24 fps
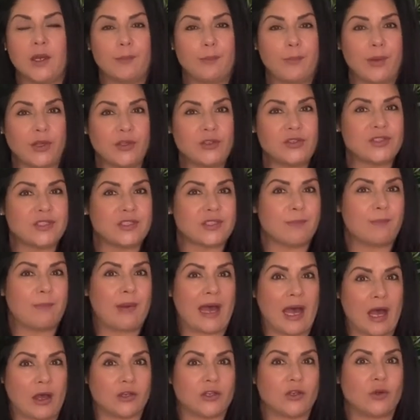post
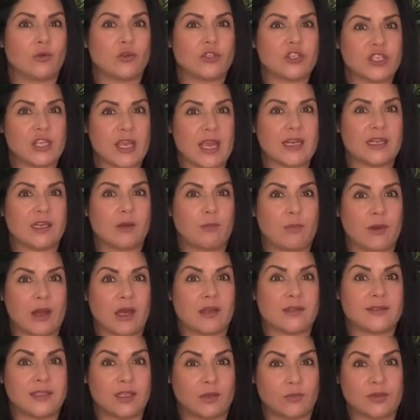powder or shaded
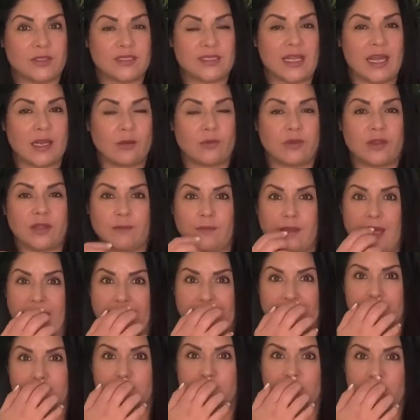brows that was done with
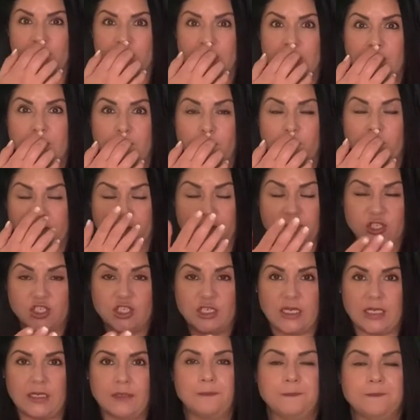a
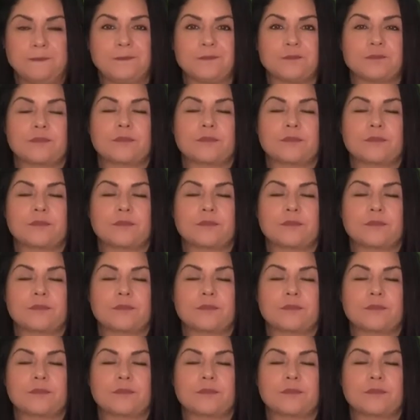machine